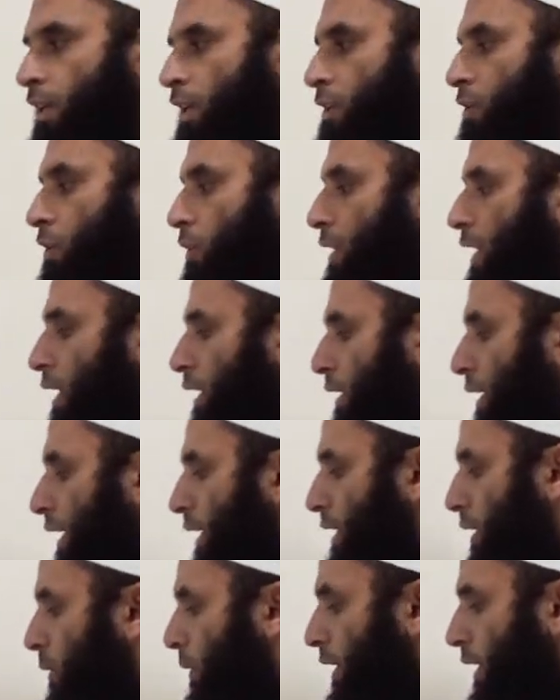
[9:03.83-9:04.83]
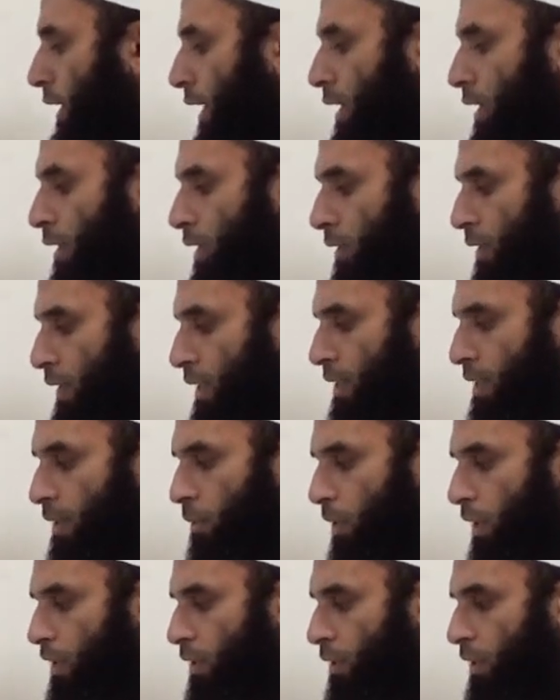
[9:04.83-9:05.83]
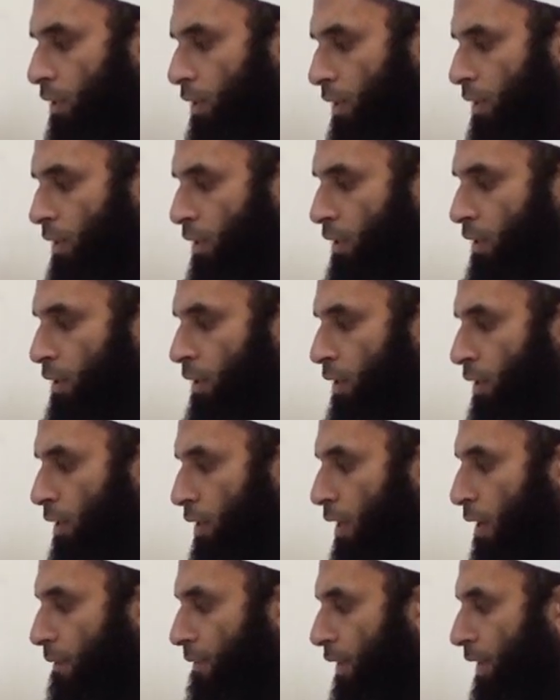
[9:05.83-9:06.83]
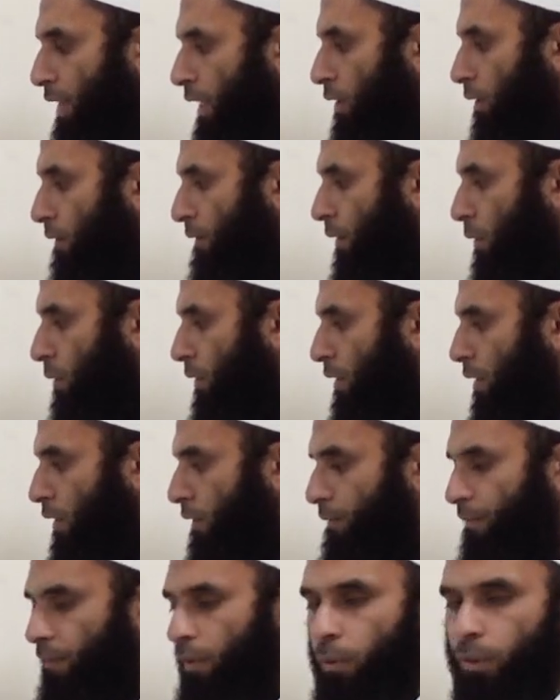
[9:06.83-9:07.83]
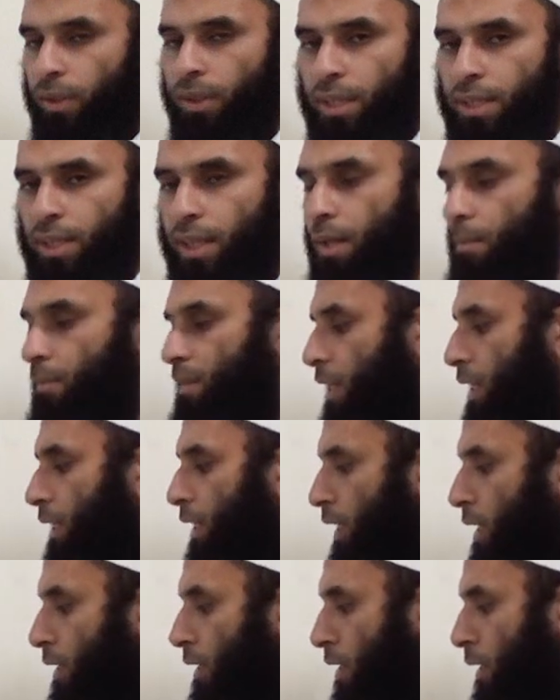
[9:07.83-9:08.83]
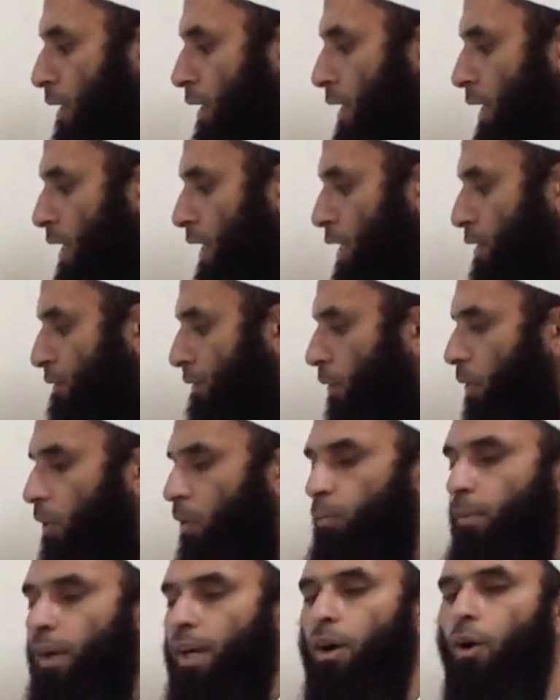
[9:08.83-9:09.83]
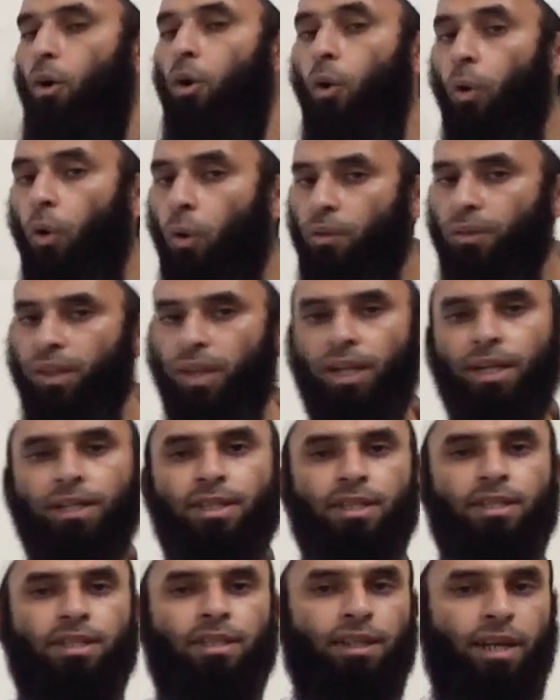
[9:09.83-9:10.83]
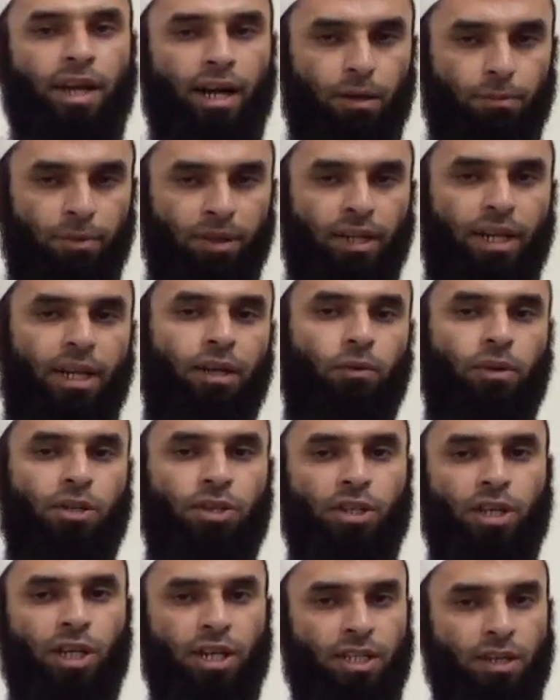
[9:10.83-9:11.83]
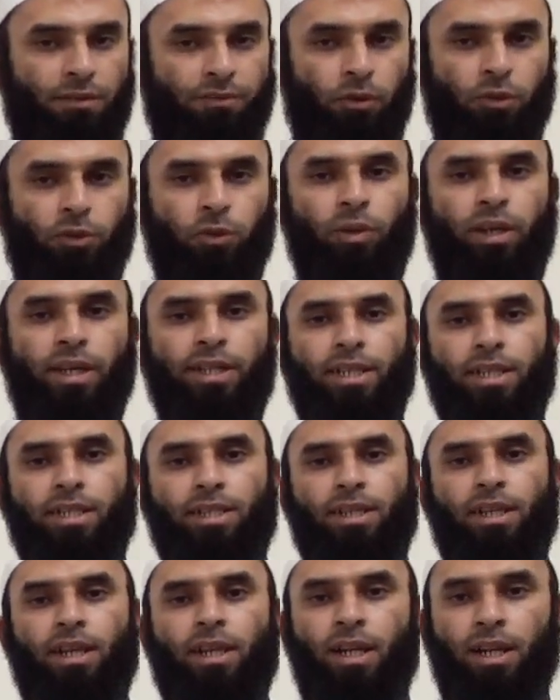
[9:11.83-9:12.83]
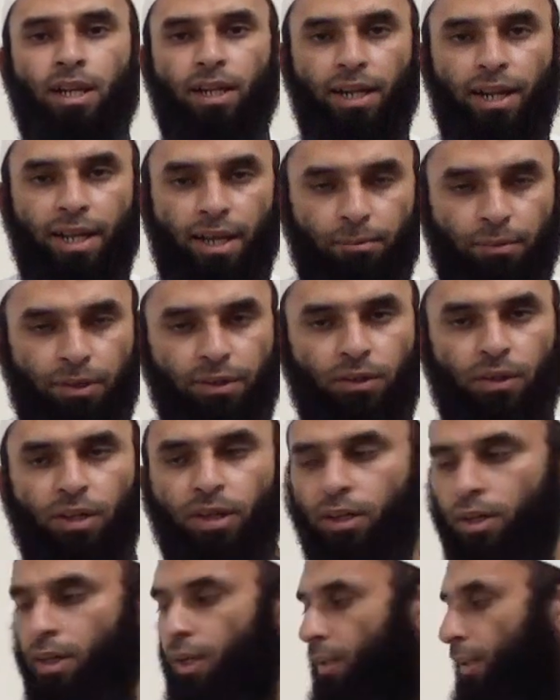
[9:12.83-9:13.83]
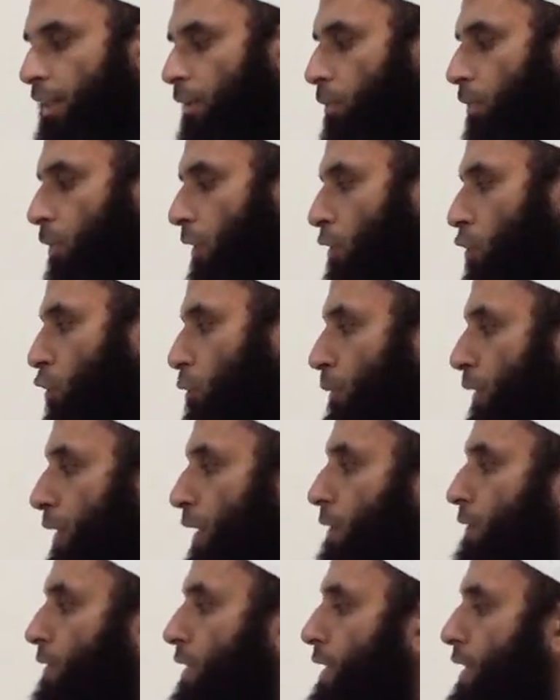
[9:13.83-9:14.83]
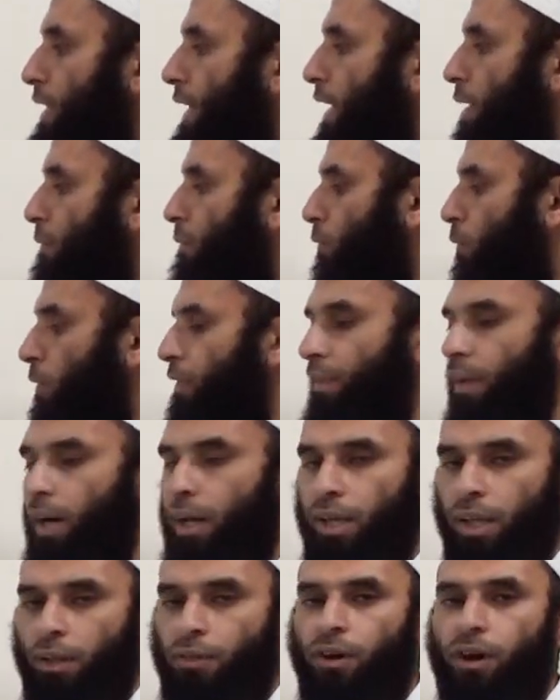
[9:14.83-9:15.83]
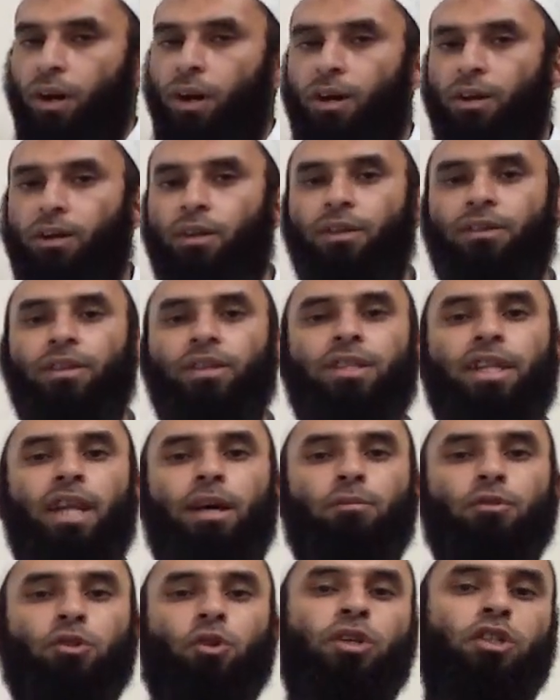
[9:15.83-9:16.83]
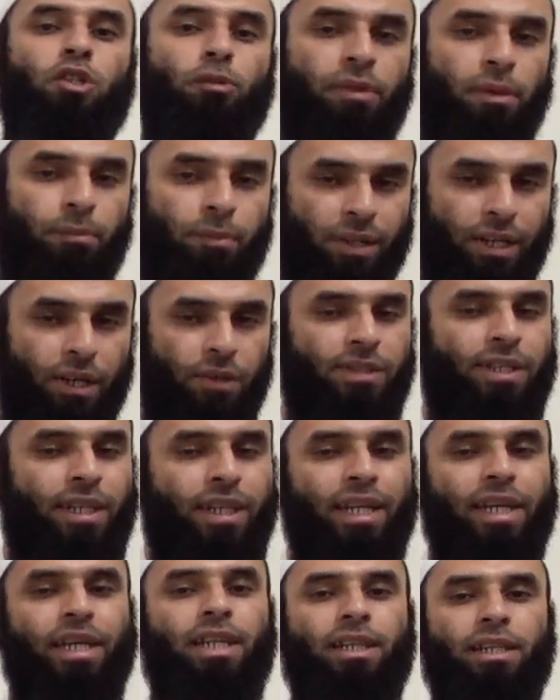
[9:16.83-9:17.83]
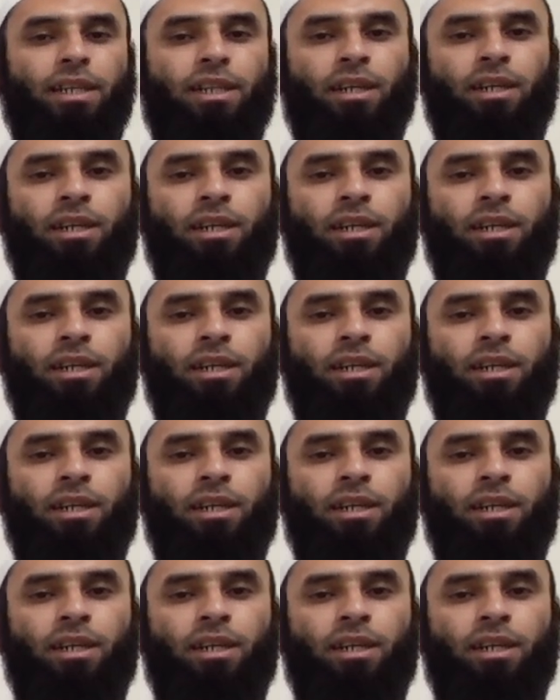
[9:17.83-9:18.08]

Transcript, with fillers: So here, Yatawakkal, this is a word. If at the end of the, of the word there's a Lam Sakinah, it's followed by all the letters in the Arabic language, except for two letters, Lam and Ra. Then we're going to pronounce this Lam with al-Ifhar. This Lam is going to be pronounced clearly.